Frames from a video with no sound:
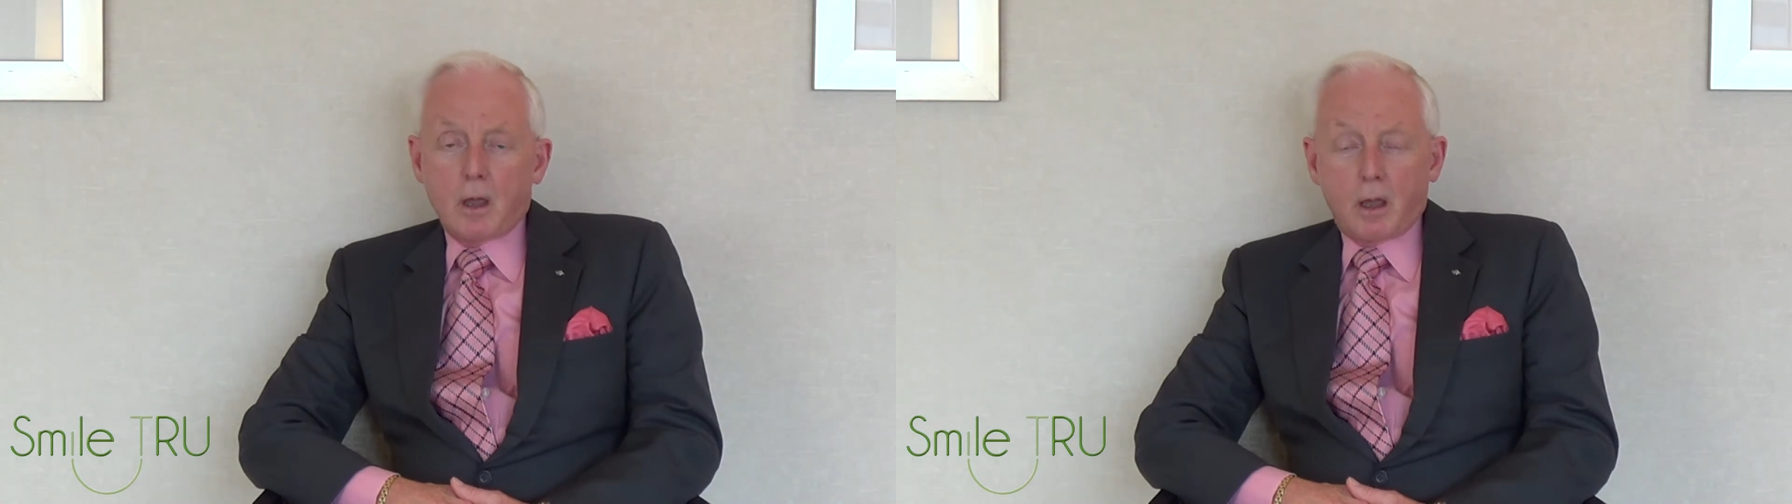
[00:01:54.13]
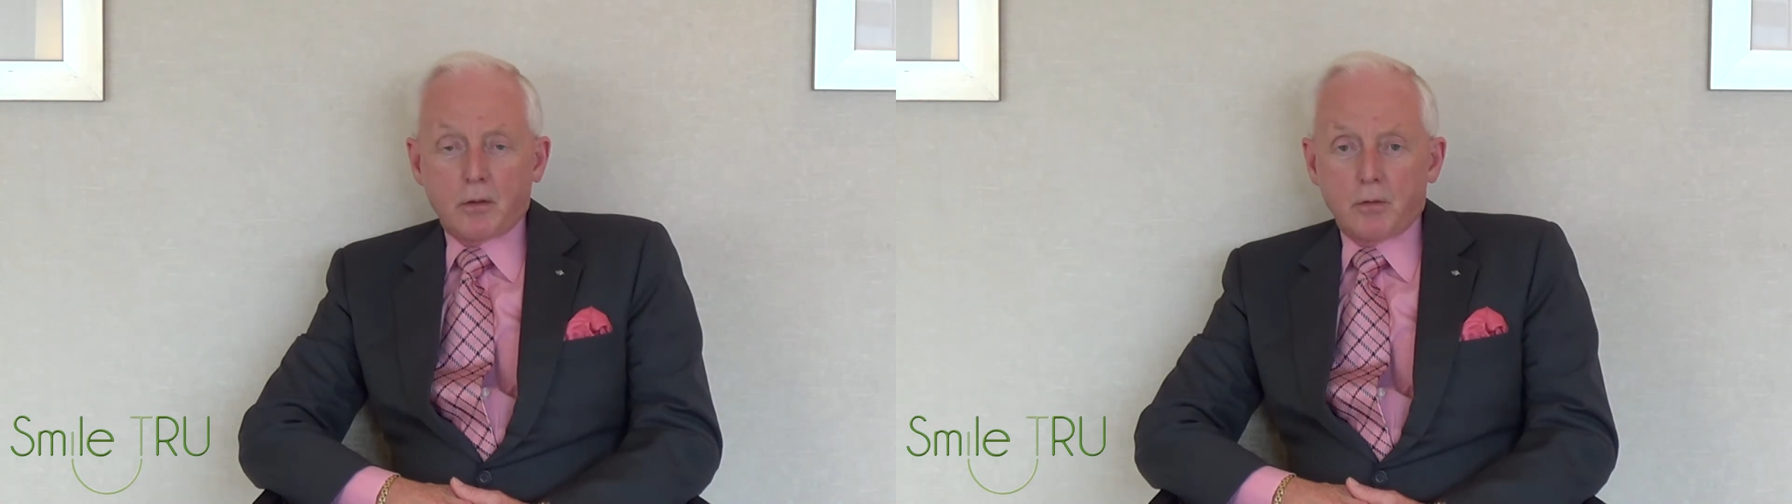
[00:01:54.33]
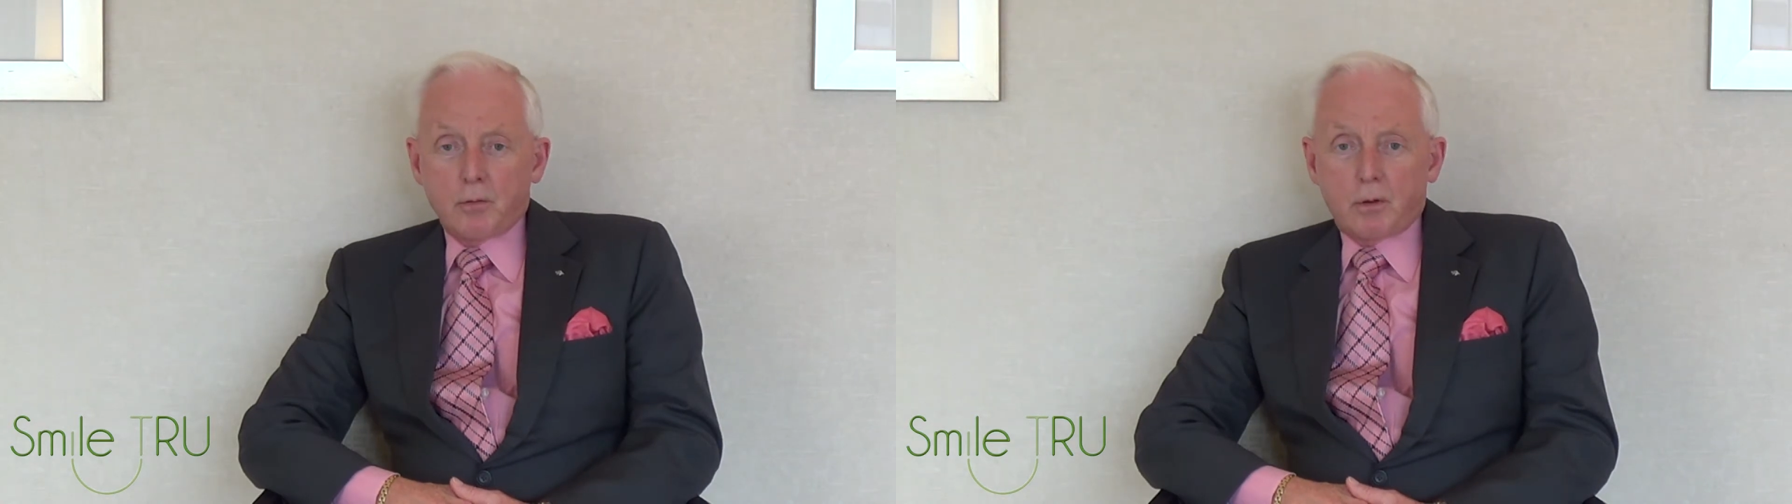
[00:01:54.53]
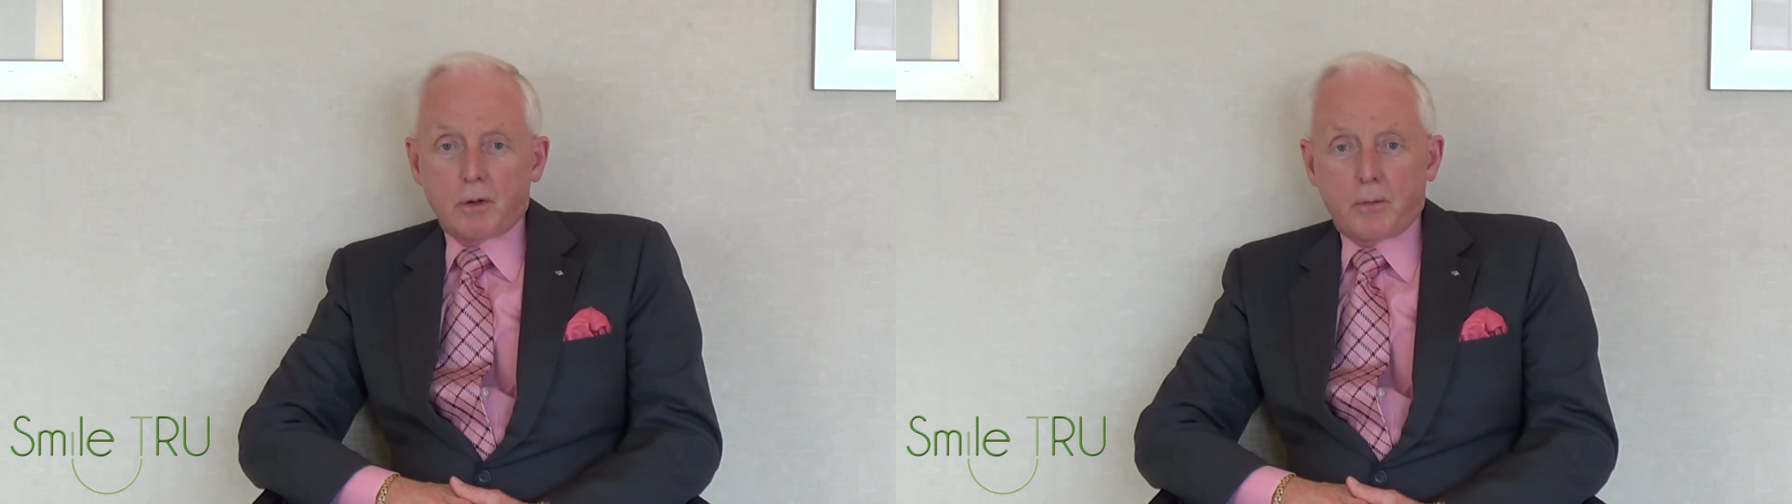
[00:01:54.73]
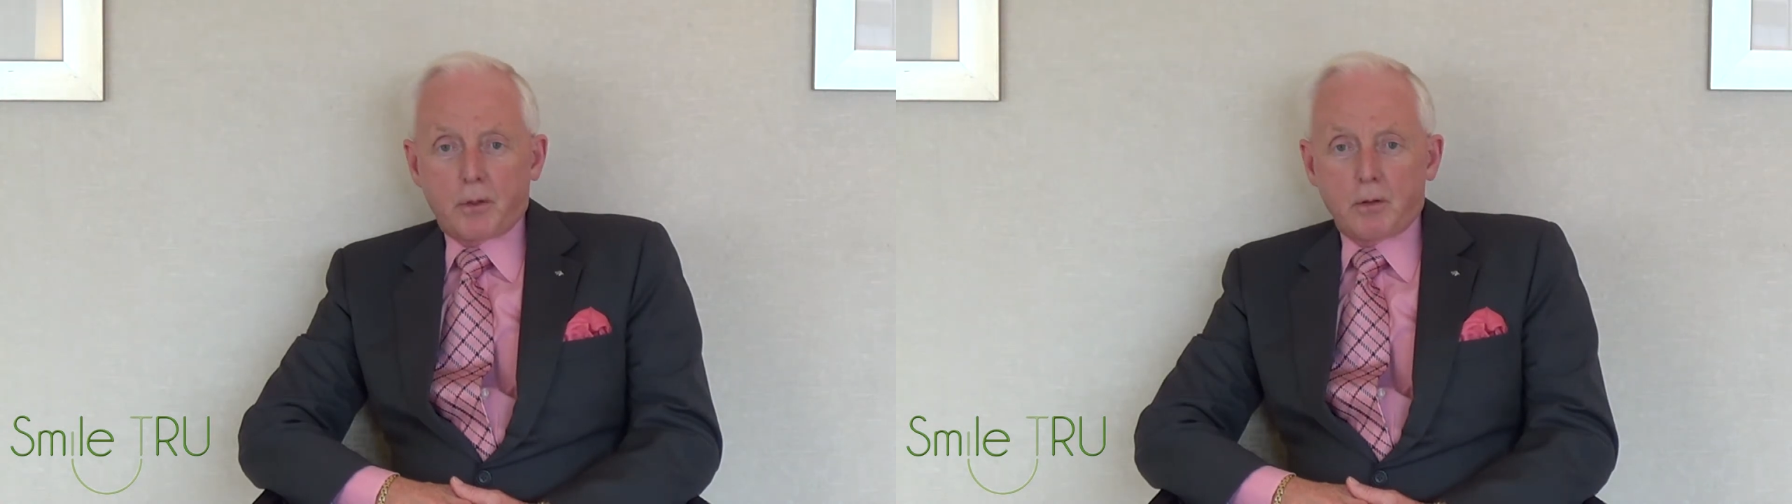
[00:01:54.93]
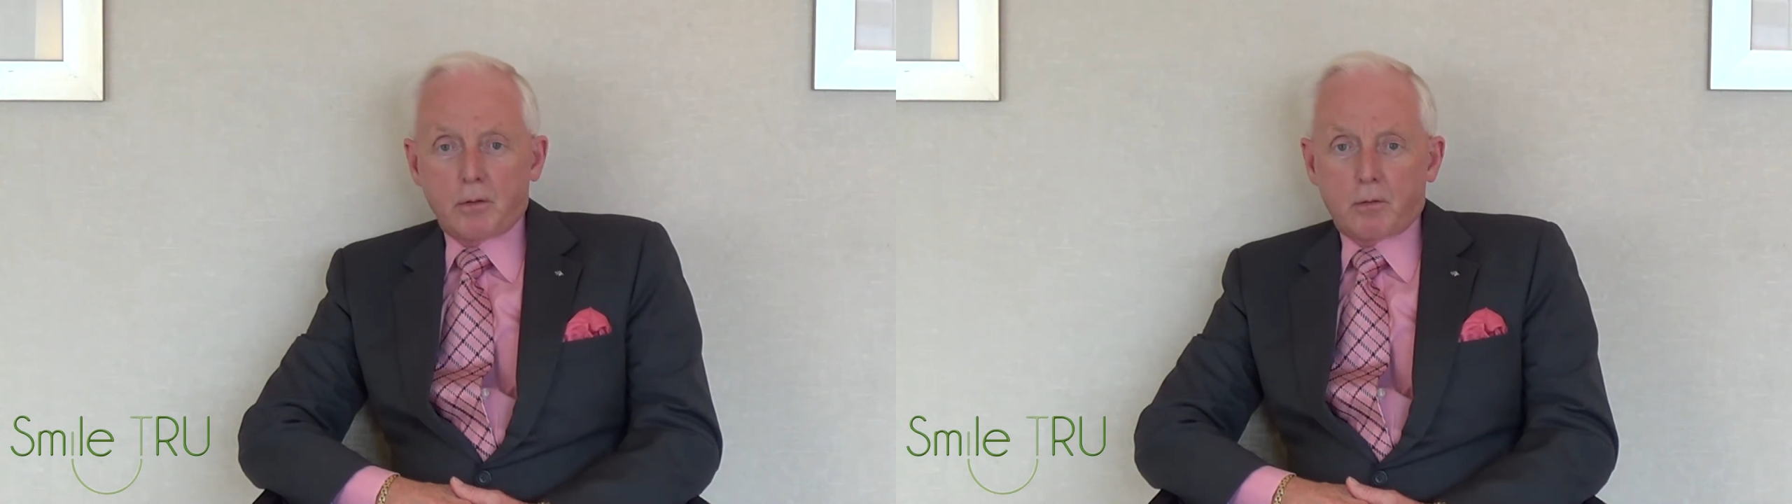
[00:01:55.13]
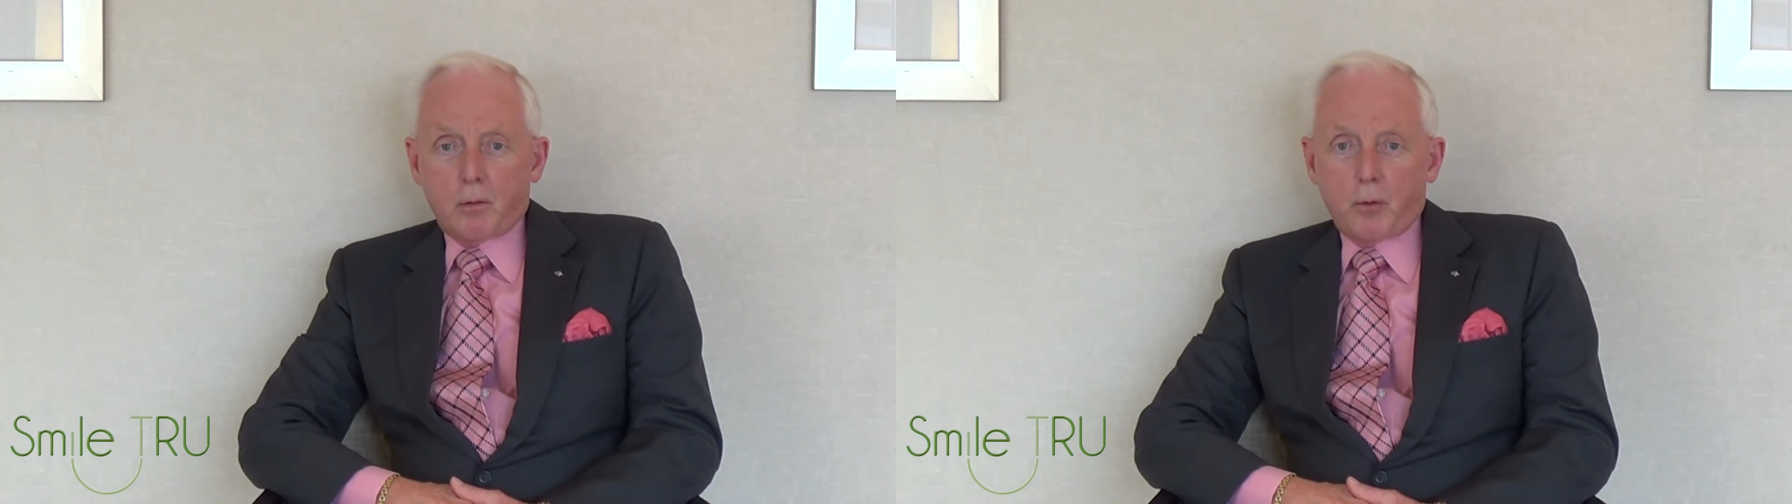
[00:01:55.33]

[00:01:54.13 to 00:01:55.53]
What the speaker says: and usually these are